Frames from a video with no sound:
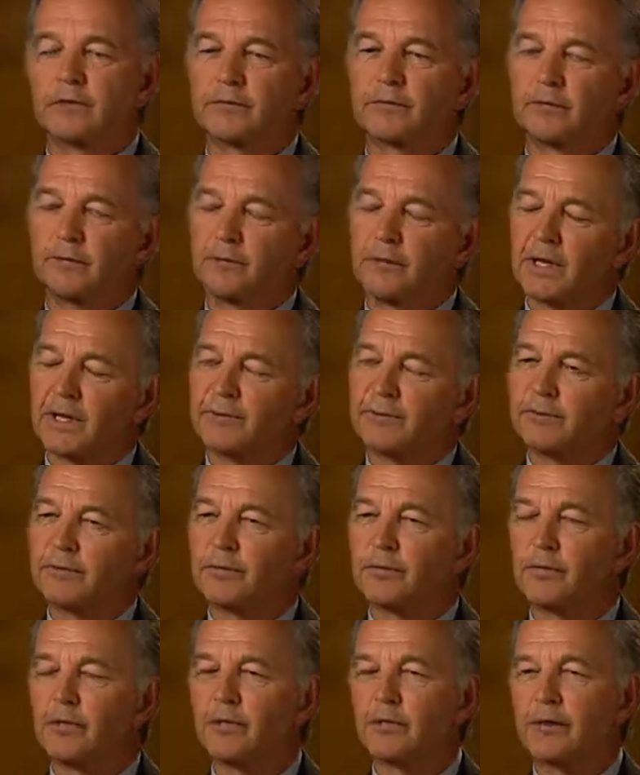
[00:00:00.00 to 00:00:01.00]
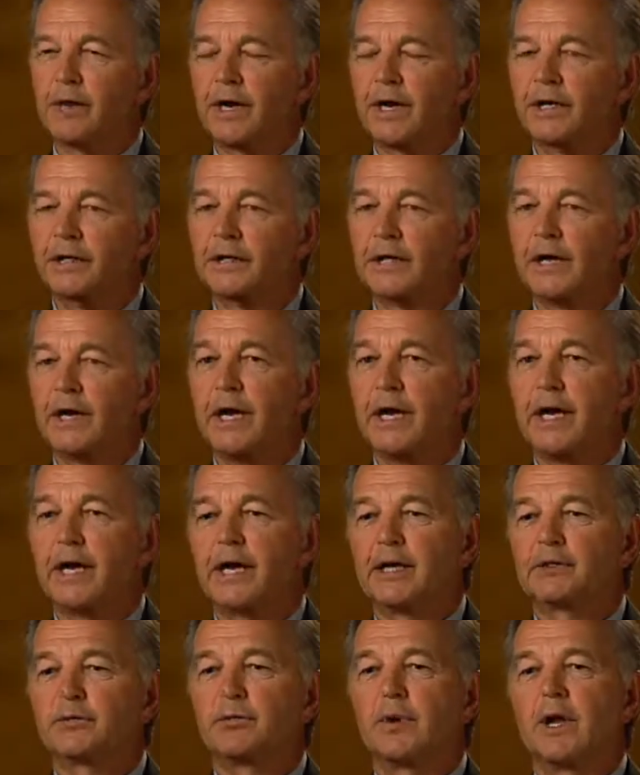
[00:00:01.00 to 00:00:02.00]
from left to right,
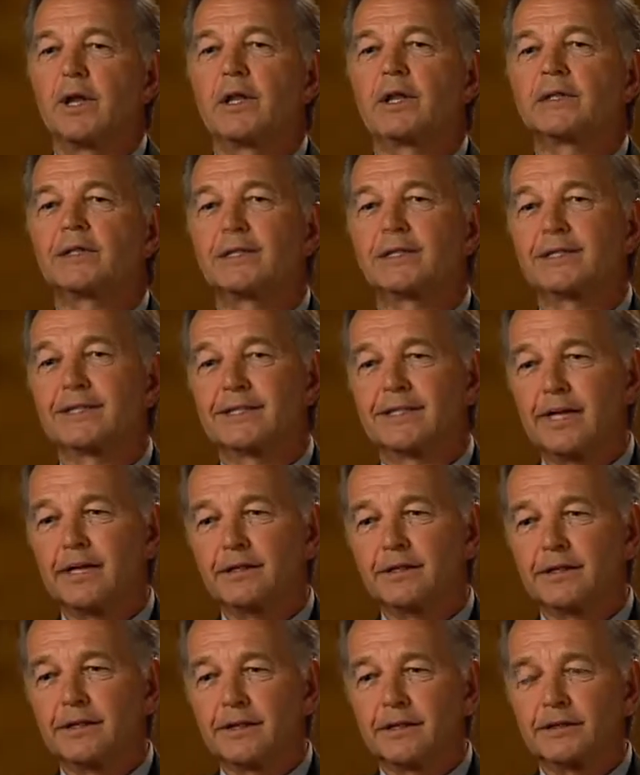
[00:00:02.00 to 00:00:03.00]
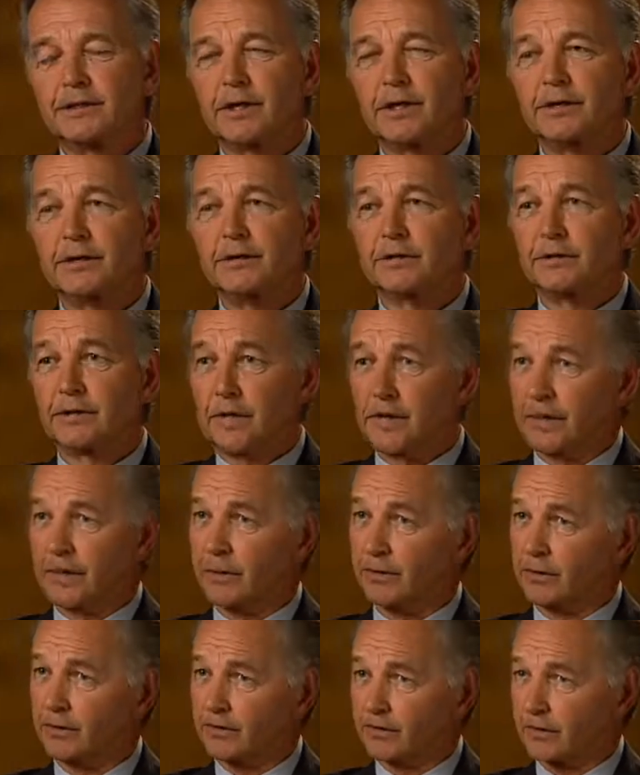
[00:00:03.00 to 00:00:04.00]
as well as extending the tongue
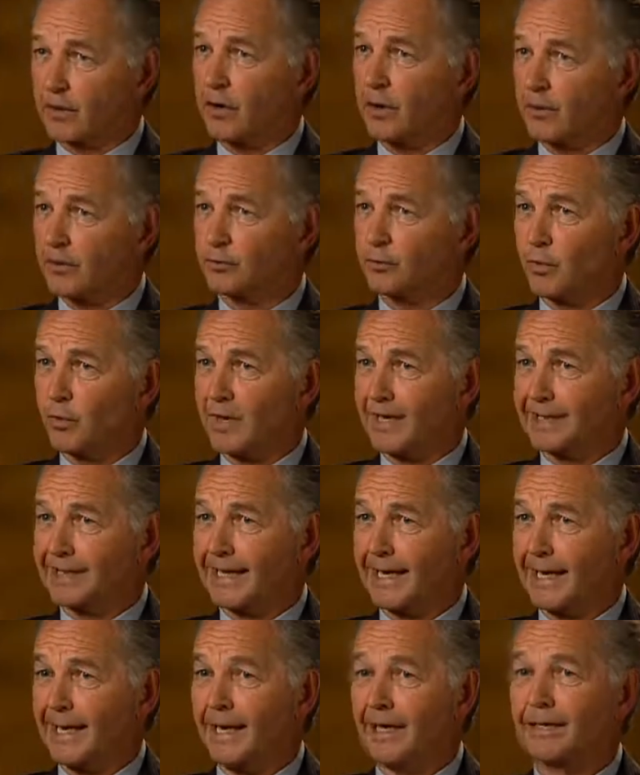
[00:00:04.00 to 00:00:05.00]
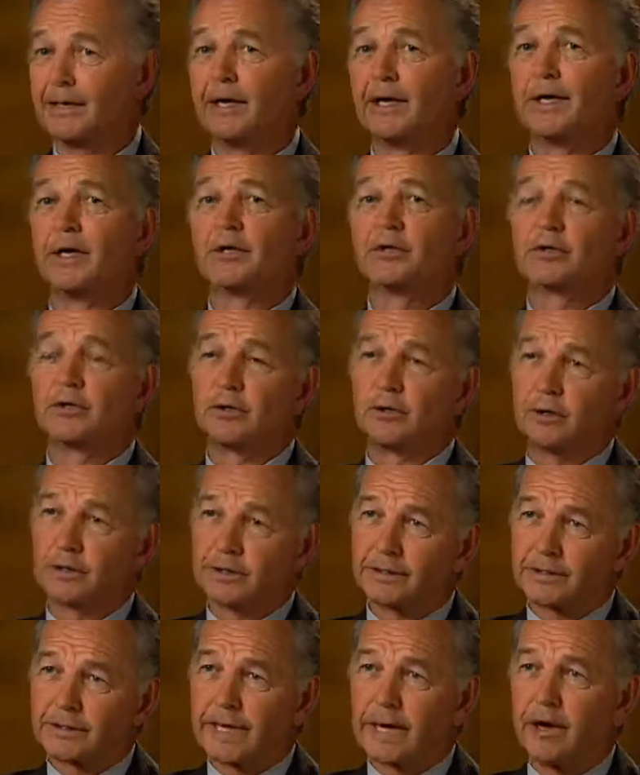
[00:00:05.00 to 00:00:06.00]
out as far as one can to look
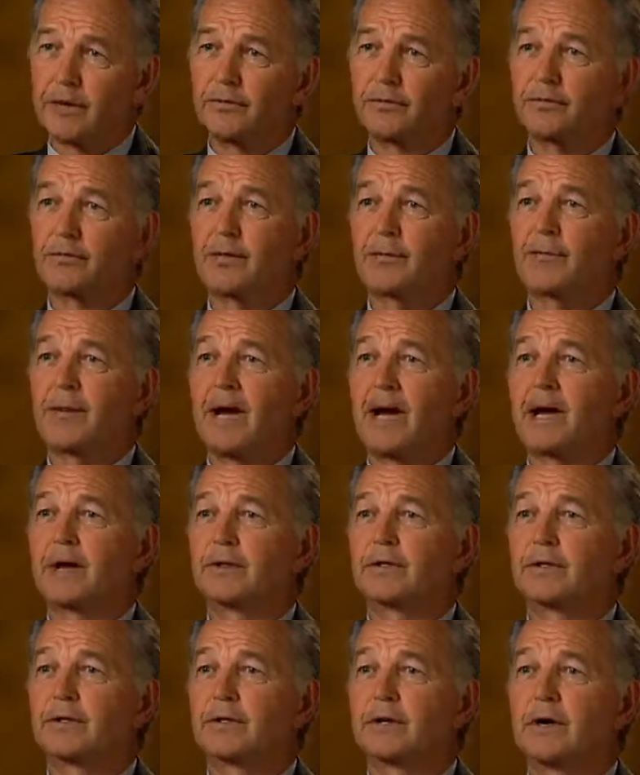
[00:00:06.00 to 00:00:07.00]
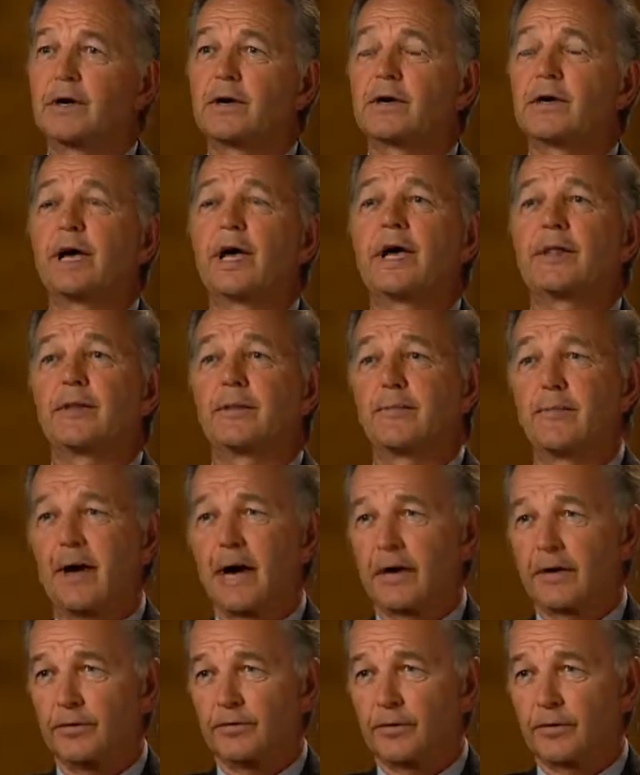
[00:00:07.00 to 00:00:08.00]
down through the back of the tongue and the
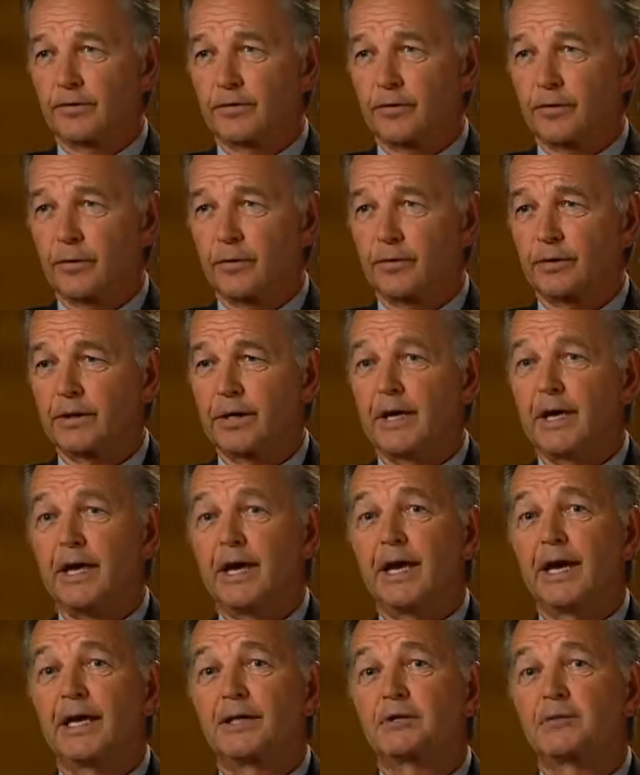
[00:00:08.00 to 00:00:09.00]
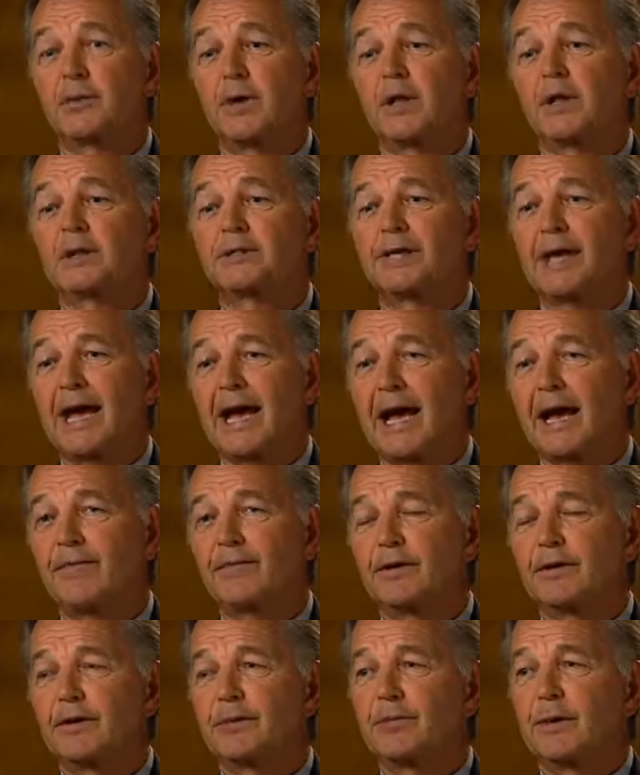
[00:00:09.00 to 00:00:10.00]
back of the throat, as well as
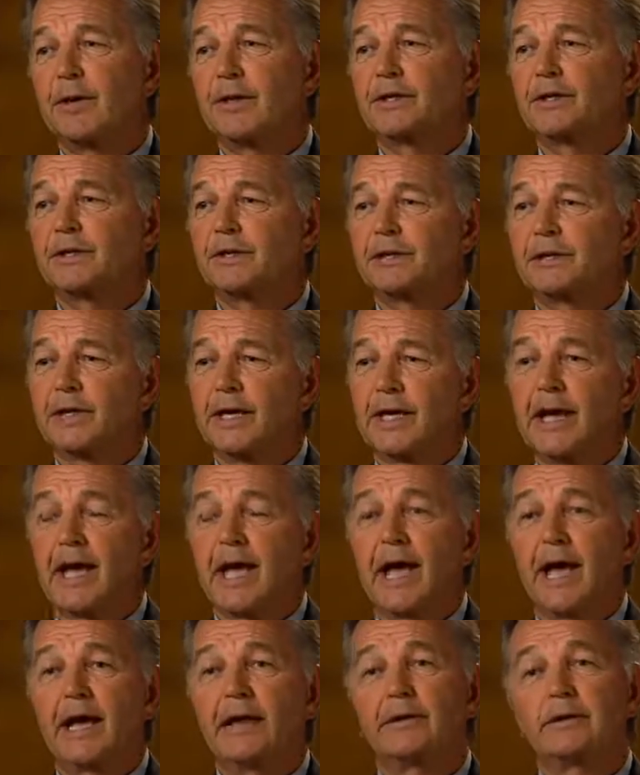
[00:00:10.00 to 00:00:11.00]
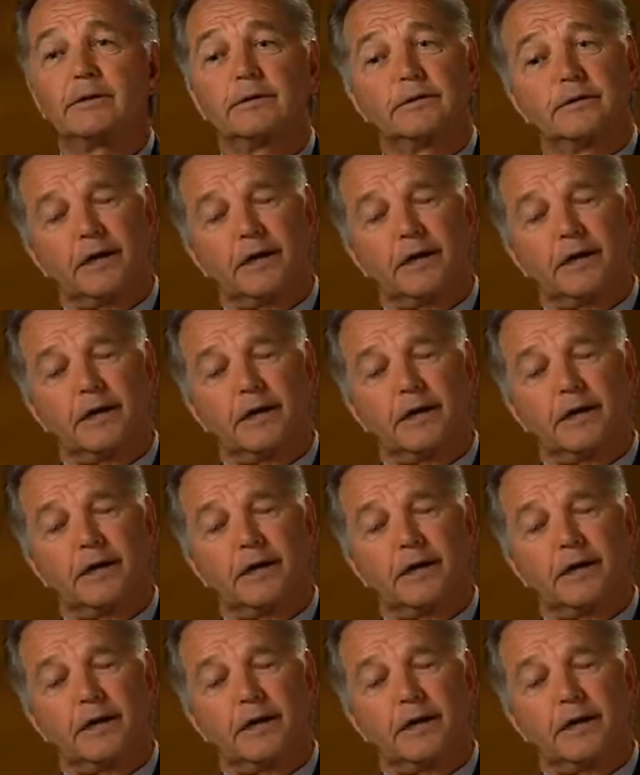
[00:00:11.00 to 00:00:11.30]
having the patient and